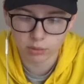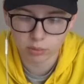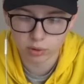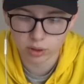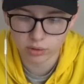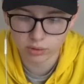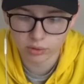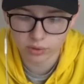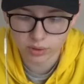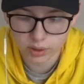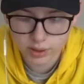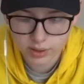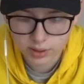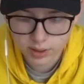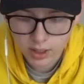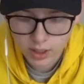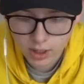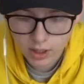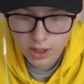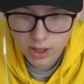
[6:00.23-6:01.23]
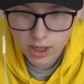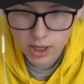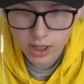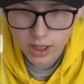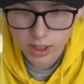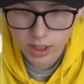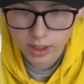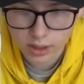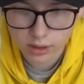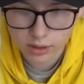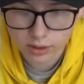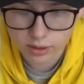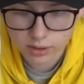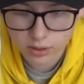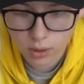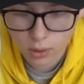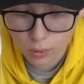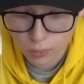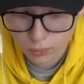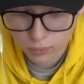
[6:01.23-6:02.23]
to pre-release. And
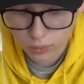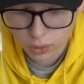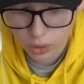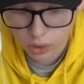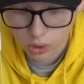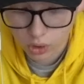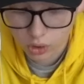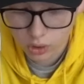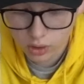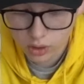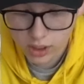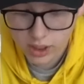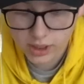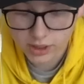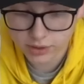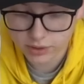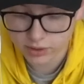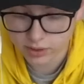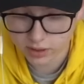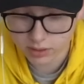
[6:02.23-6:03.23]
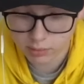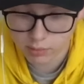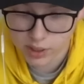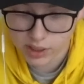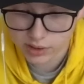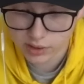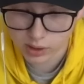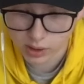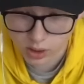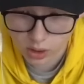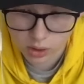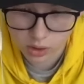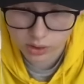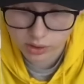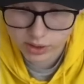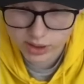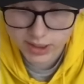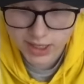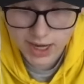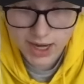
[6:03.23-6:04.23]
overall, this is an amazing
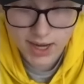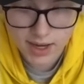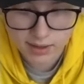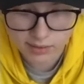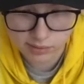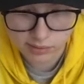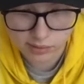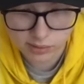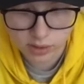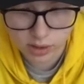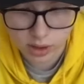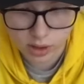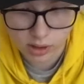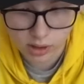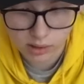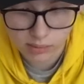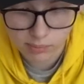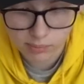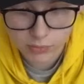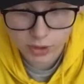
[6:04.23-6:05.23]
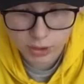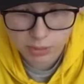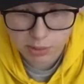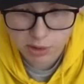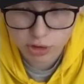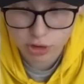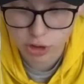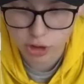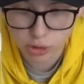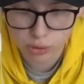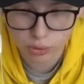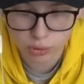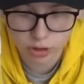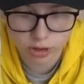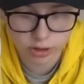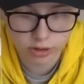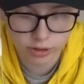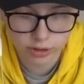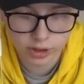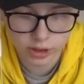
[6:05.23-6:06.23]
card to have, especially early
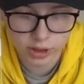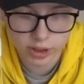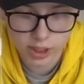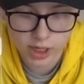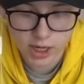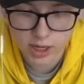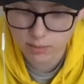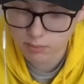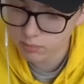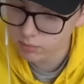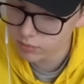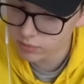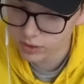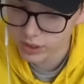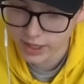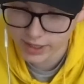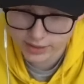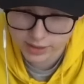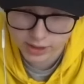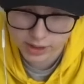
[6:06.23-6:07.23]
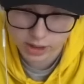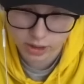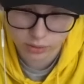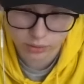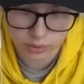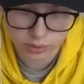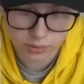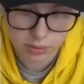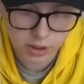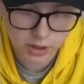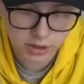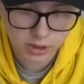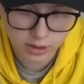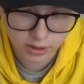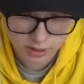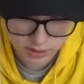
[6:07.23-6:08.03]
on in the game. That's a killer right there,